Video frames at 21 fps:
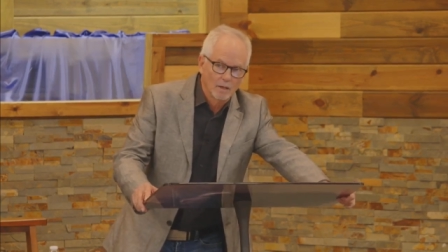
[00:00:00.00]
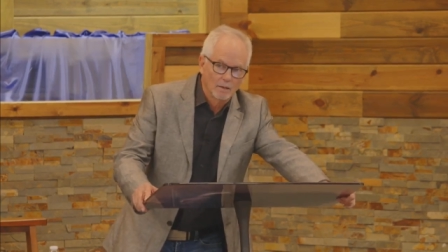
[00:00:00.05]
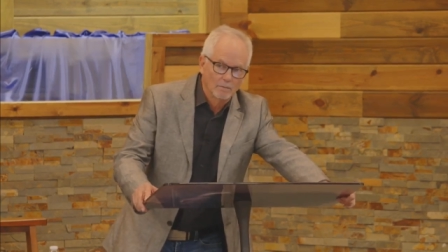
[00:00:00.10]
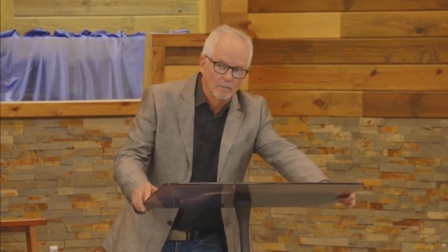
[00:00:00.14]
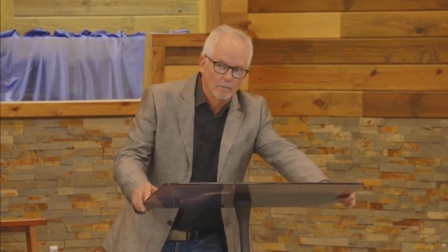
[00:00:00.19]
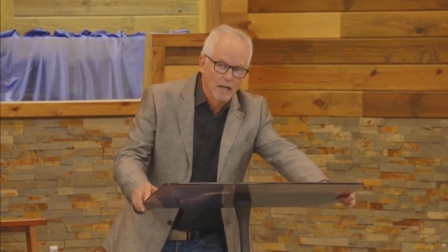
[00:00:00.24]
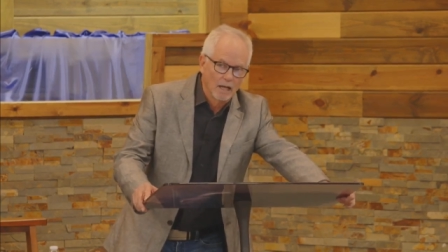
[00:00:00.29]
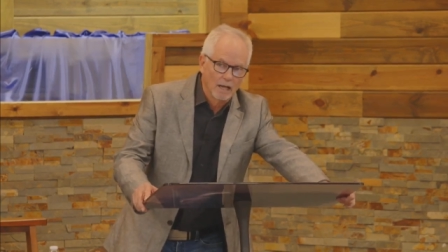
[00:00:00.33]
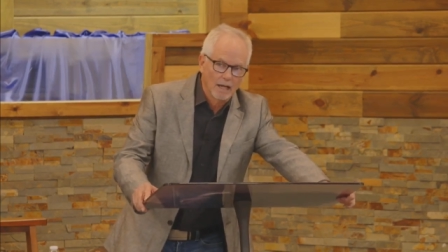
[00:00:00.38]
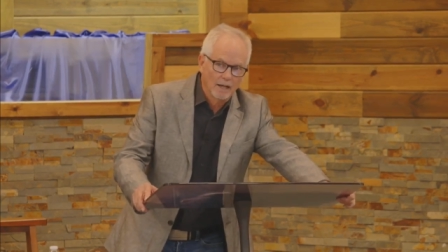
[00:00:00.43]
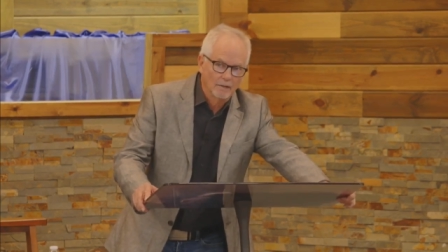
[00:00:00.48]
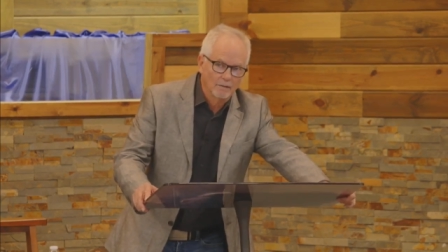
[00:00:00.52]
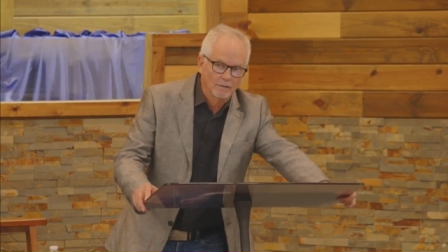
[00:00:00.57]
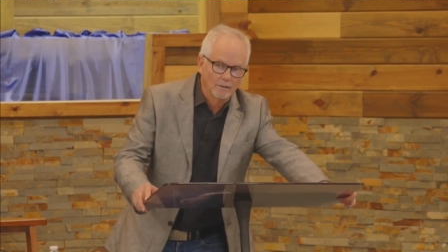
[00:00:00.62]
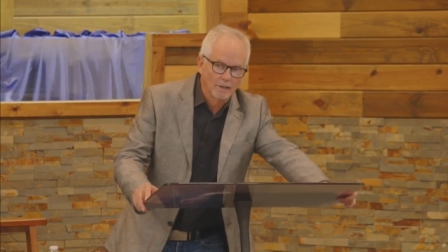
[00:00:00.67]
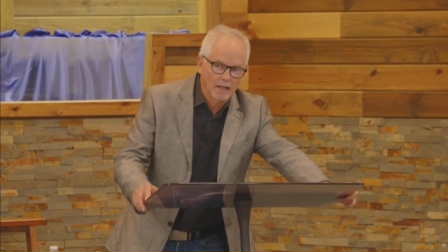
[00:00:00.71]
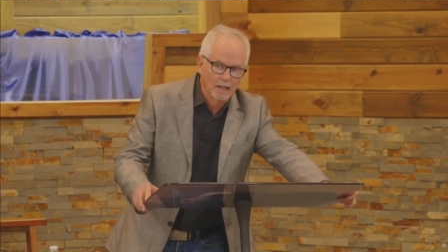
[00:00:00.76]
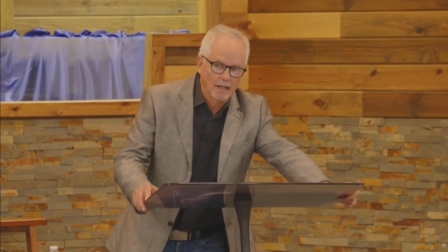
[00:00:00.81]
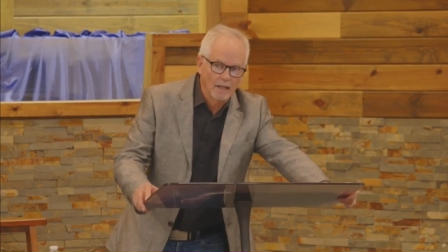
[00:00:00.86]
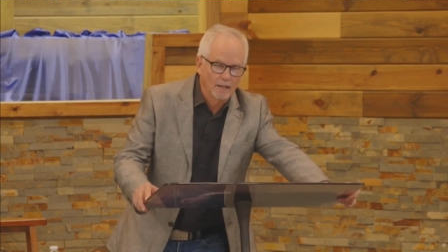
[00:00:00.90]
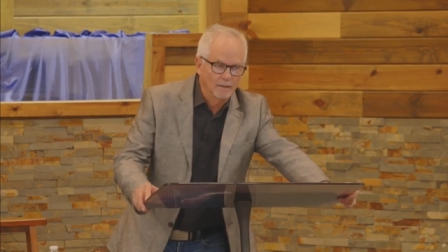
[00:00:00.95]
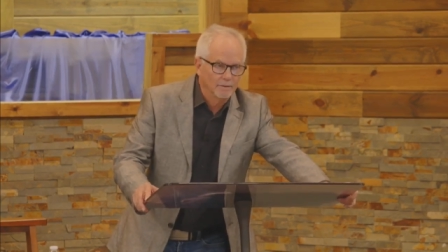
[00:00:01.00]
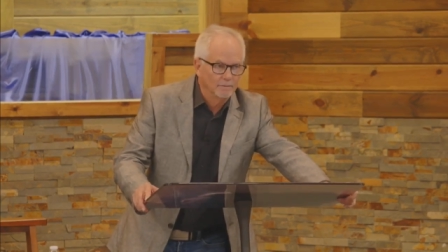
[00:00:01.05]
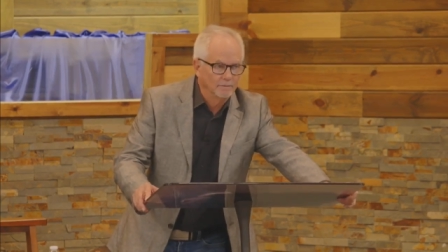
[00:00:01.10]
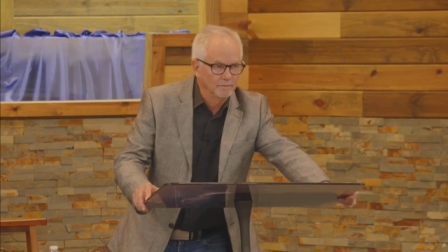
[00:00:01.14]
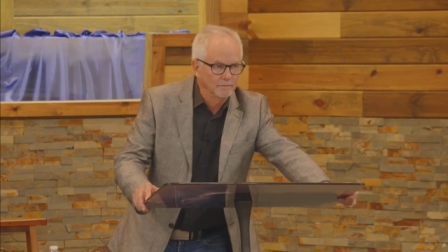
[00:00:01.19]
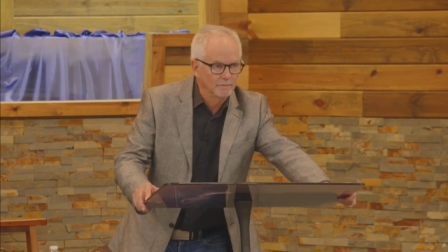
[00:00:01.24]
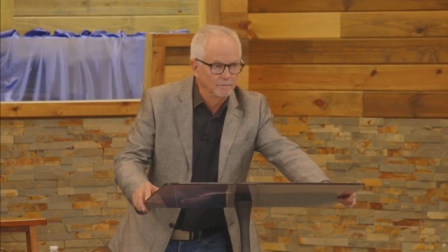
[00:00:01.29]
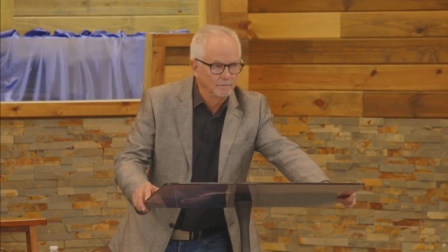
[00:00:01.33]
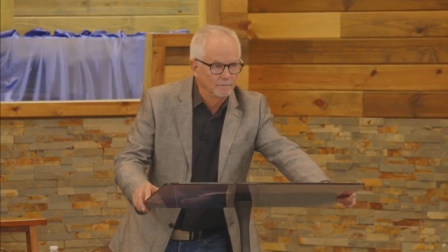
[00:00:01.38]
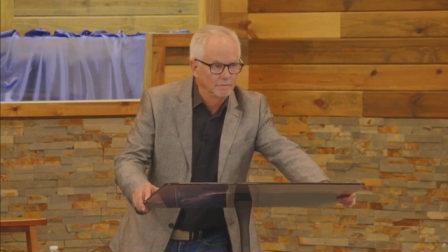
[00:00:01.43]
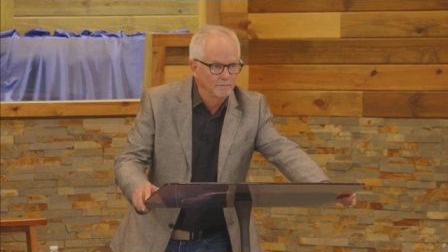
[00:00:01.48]
but I ain't going to die.
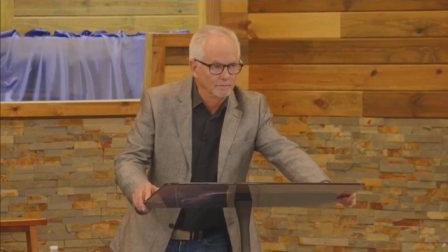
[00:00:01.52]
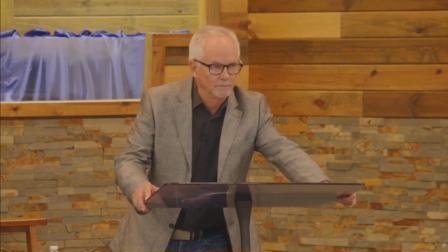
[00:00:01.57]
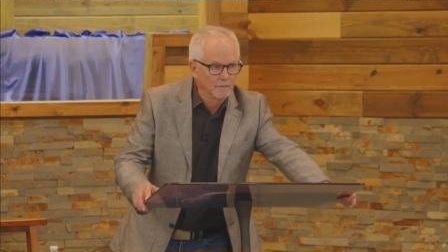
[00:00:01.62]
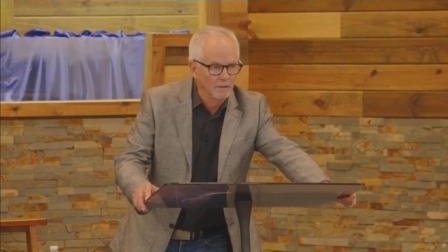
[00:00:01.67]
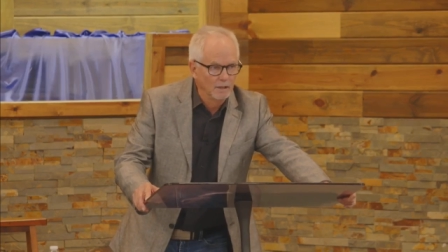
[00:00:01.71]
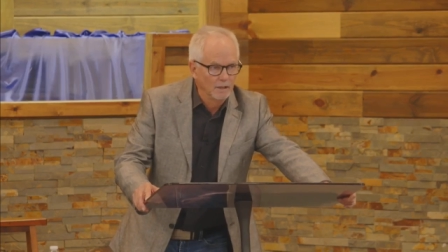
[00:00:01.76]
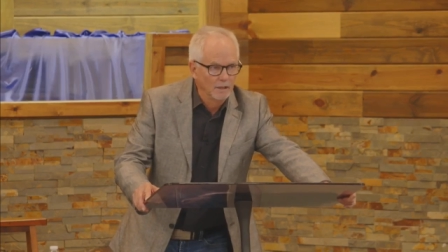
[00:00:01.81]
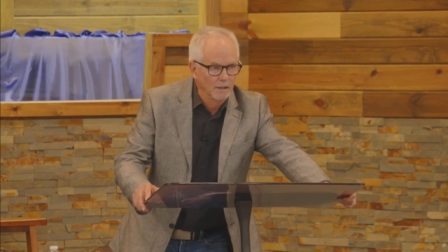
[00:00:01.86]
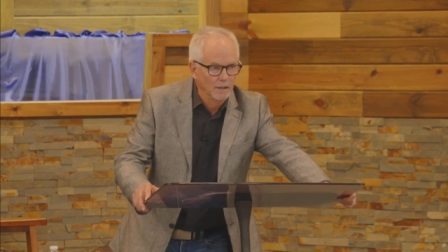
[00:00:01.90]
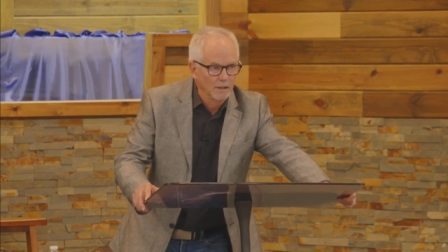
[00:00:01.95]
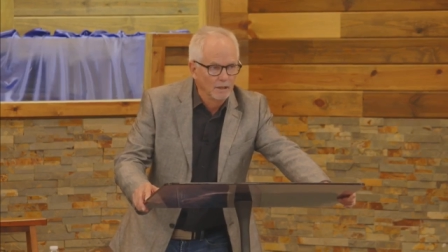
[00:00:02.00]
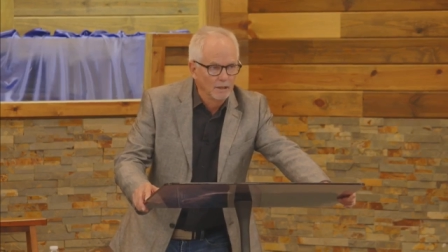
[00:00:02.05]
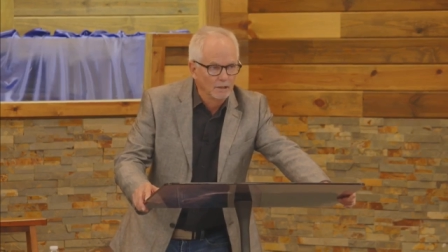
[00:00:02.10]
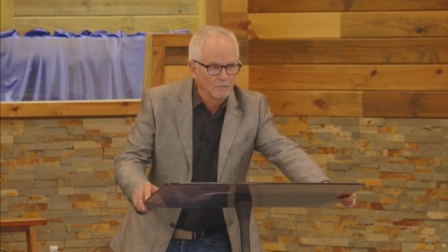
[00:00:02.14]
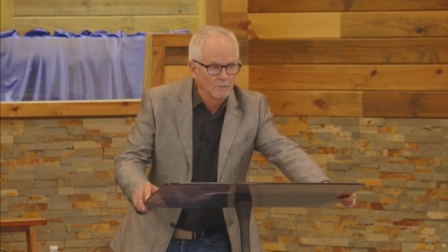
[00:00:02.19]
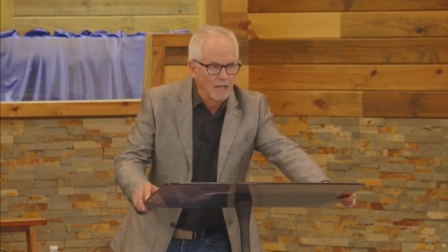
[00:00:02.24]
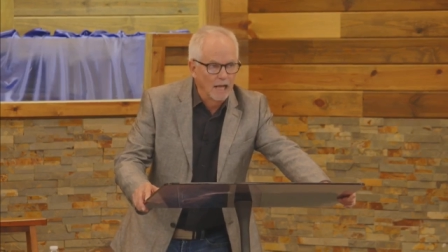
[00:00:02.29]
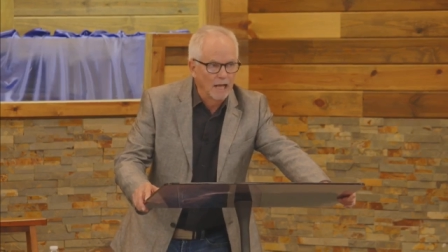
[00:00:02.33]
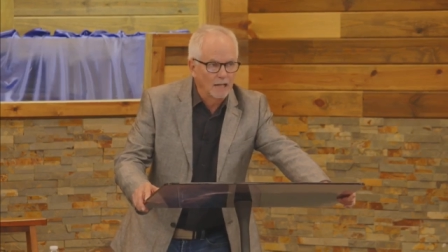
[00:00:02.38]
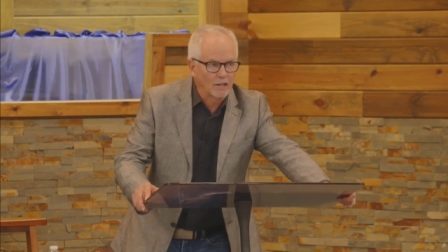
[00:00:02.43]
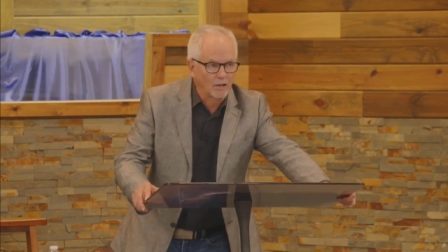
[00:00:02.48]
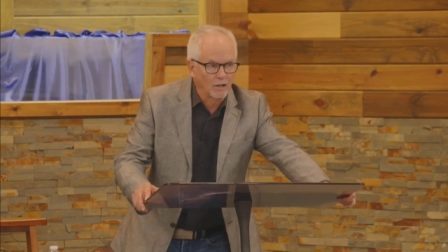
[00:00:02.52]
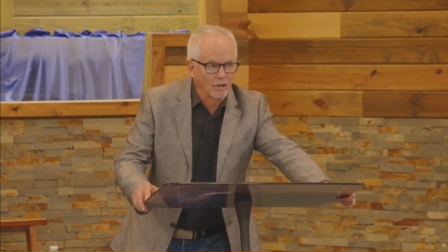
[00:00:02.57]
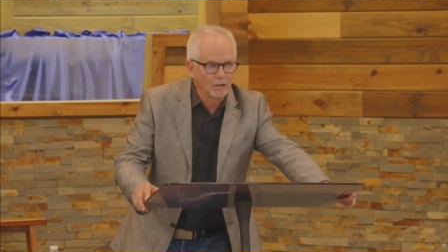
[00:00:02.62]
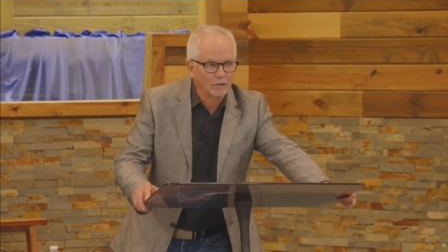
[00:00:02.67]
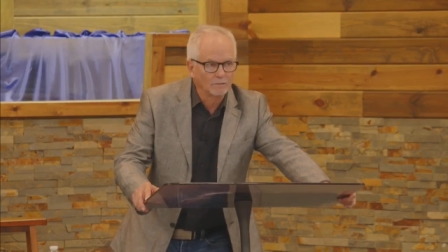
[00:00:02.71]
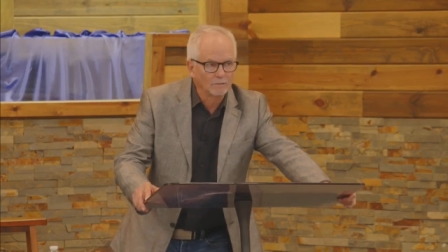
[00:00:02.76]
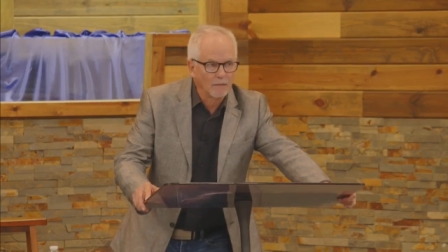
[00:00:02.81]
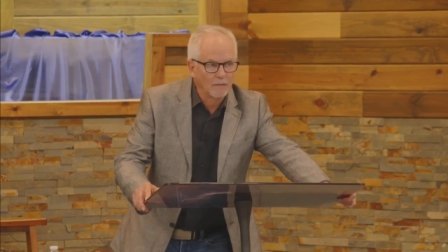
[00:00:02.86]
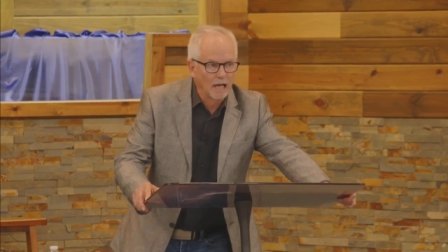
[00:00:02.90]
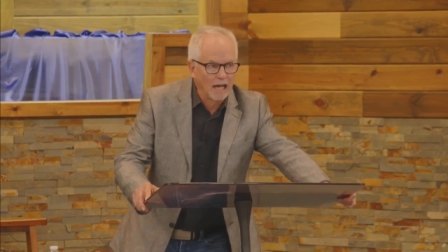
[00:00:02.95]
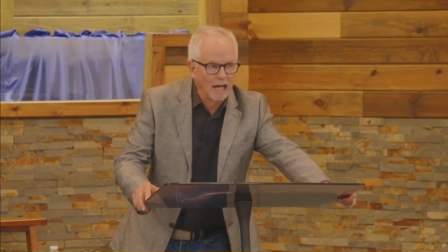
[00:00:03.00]
When I
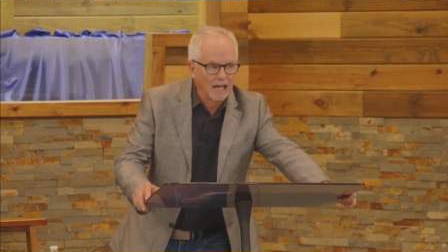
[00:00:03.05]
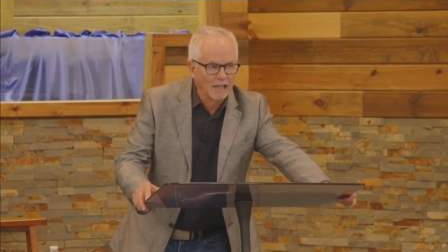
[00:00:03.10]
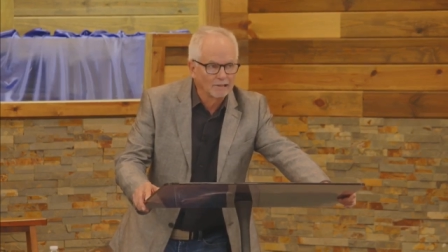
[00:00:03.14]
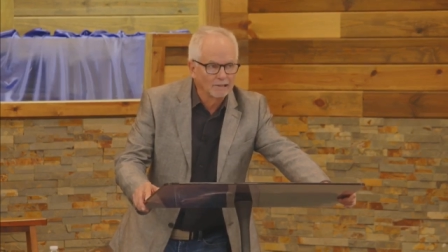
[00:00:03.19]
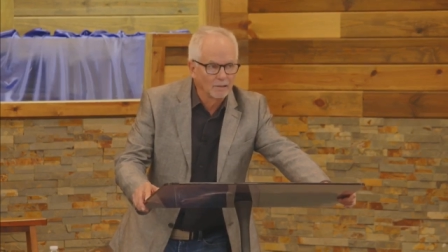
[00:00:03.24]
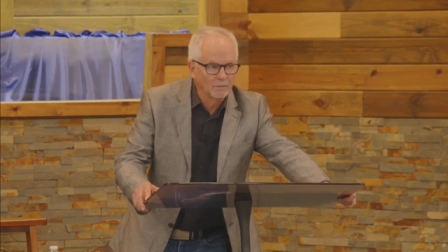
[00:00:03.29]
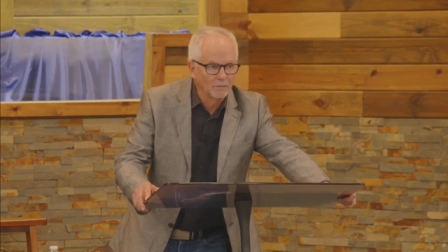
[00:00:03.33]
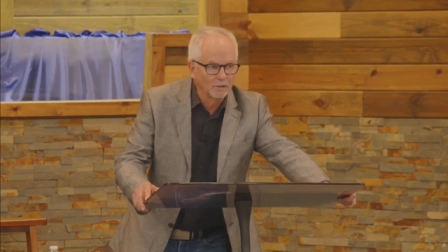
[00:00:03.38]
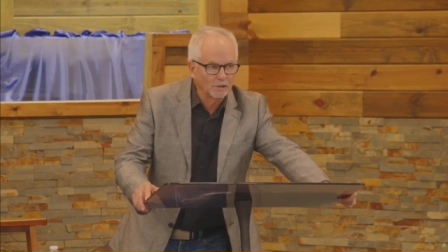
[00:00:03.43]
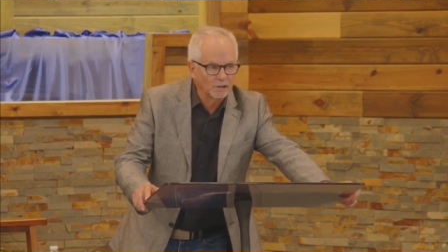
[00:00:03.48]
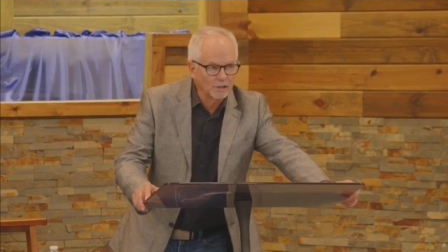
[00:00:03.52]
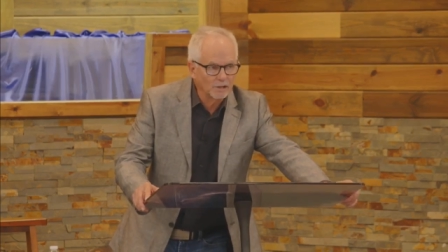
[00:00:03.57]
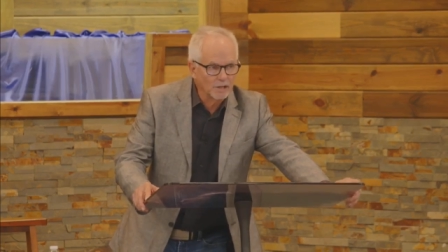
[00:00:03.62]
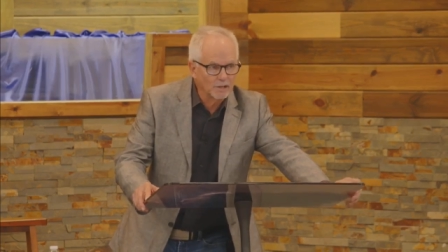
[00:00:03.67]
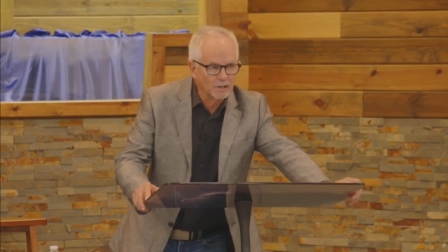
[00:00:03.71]
close my eyes, I'm going to see